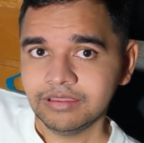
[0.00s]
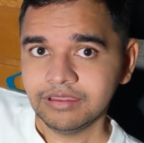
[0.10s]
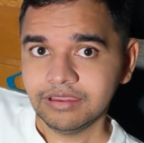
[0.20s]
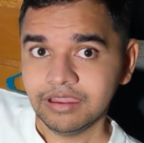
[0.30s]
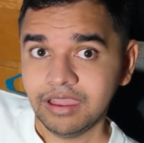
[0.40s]

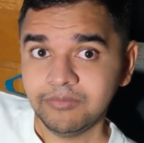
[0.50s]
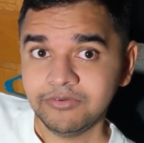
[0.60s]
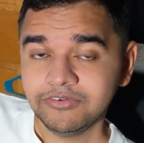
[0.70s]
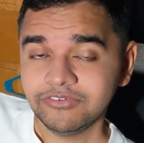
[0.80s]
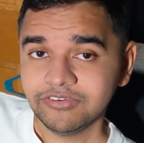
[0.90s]
I'm
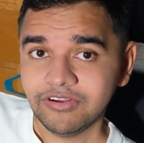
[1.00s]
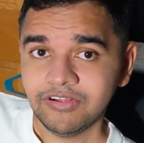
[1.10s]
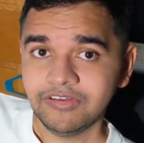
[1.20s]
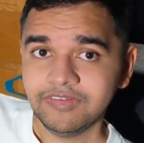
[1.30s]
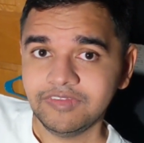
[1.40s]

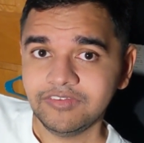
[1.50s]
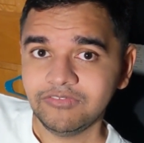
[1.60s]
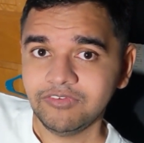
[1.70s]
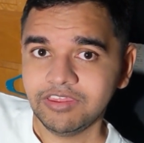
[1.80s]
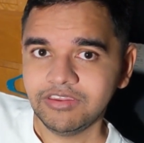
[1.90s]
Kushal, and this
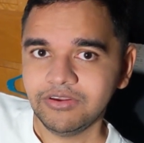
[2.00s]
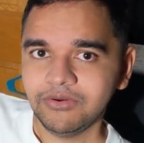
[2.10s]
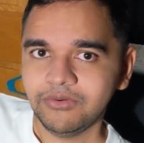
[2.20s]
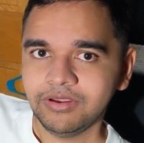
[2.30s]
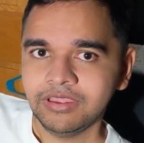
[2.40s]

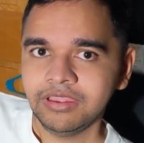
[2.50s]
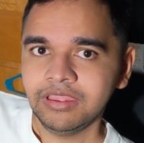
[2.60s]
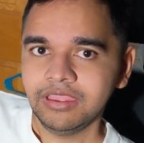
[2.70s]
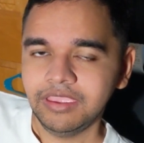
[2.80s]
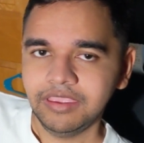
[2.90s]
video
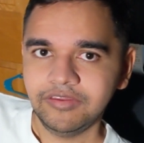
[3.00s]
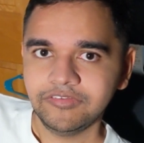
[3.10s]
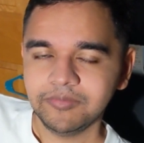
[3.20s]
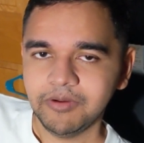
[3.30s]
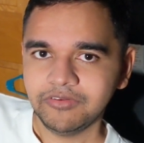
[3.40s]
is
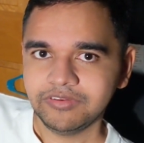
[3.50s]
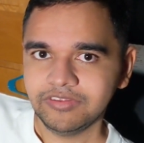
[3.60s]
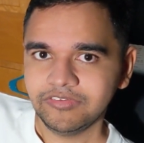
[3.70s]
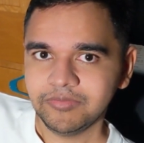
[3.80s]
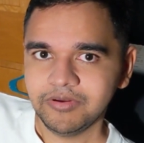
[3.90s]
about
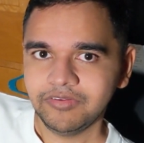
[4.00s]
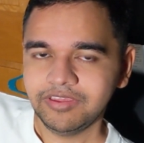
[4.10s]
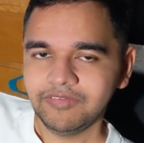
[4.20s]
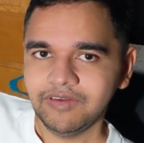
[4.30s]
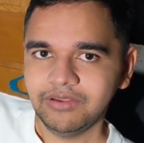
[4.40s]
disability
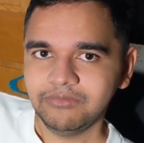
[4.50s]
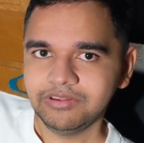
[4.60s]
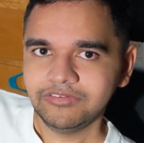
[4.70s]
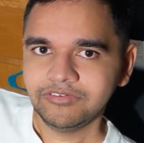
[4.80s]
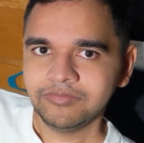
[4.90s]

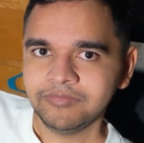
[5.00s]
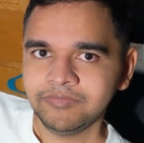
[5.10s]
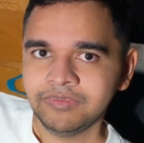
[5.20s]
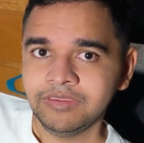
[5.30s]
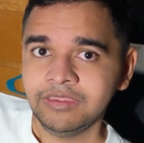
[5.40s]
language.
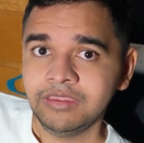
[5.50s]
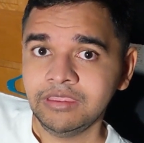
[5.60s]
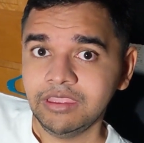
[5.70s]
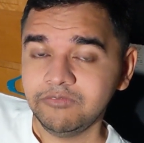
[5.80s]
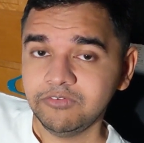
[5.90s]

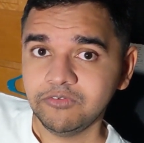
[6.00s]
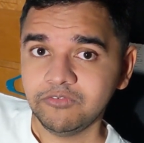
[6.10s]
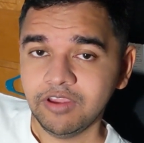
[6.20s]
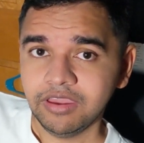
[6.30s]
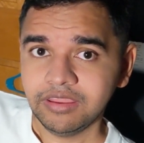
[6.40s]
If you've
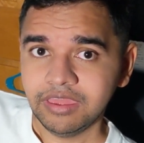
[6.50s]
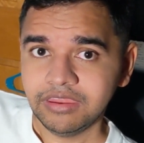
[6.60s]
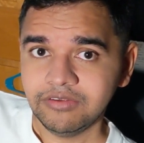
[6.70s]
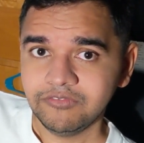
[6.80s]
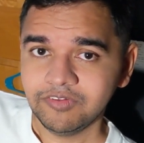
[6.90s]
read
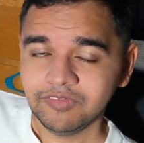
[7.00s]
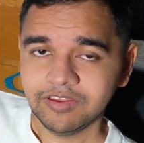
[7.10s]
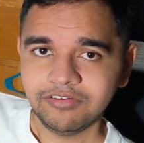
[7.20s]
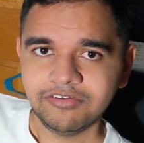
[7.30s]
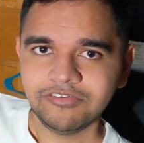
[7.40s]
any of the
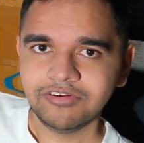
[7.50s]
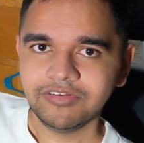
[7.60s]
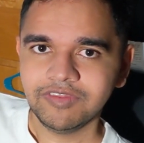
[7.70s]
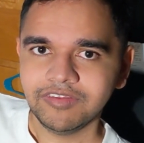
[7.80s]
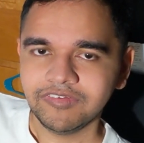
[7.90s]
literature
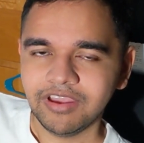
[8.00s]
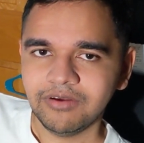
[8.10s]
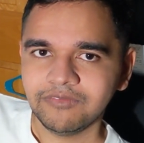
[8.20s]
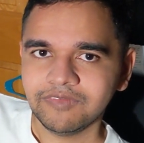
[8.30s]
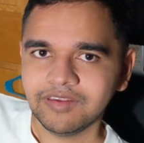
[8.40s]
that's
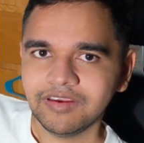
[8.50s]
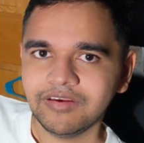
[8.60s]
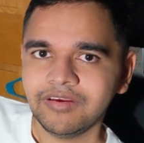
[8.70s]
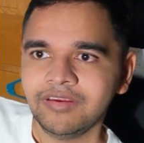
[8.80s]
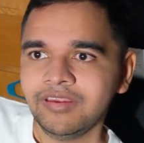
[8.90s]
out
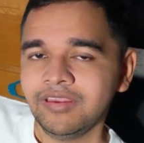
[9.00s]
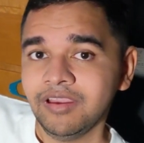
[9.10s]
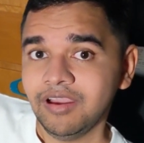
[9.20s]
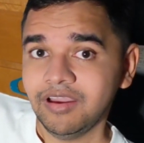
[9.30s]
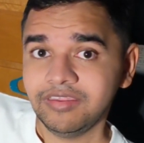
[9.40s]
there
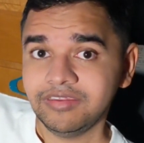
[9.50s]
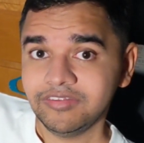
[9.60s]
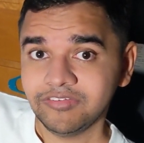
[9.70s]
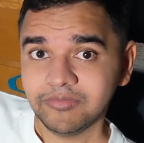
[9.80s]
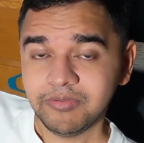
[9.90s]
on
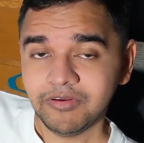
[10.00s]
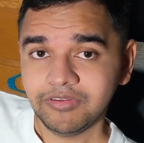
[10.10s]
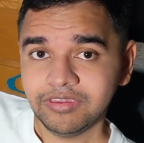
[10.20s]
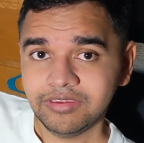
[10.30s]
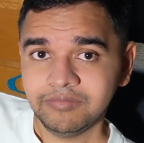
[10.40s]

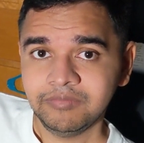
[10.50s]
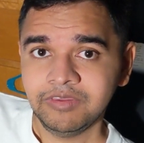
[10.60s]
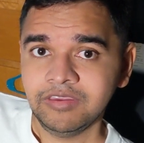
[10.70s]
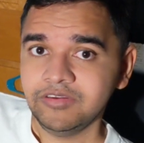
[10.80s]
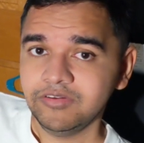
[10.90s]
disability,
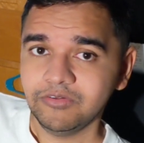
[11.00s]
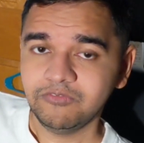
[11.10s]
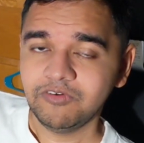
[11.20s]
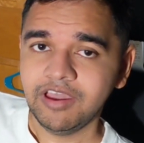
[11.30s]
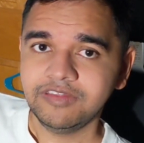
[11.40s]
you'll
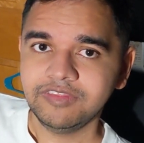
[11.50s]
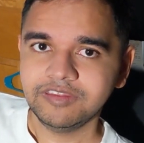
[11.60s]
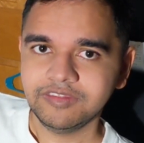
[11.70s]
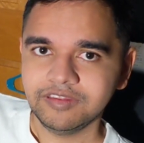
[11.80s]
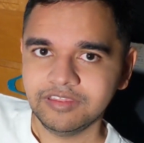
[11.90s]
find
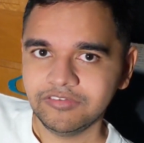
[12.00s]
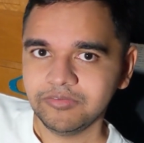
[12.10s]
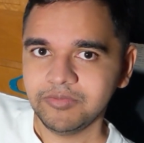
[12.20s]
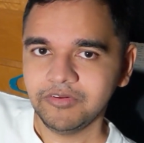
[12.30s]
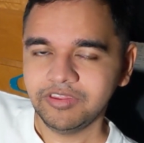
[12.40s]
that the
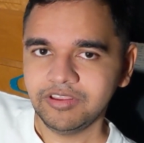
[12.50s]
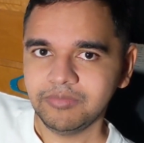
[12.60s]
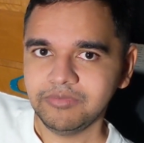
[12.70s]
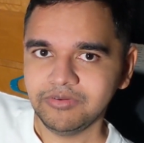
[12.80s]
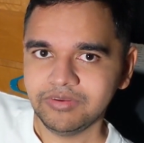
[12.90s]
disability
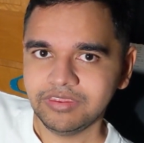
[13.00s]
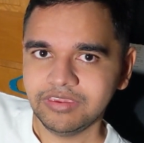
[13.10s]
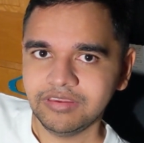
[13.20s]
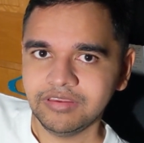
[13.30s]
community